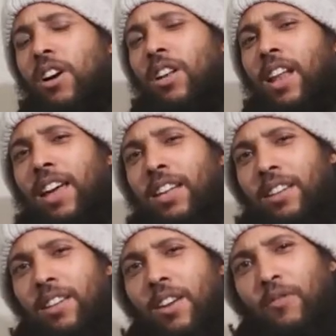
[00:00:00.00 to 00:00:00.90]

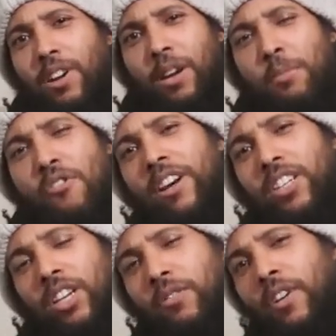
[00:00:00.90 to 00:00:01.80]
online for the
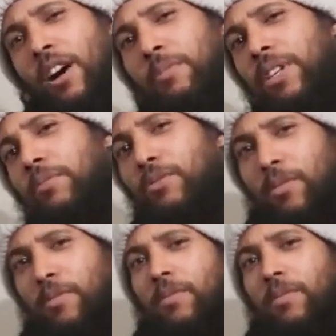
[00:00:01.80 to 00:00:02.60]
liberation of our people.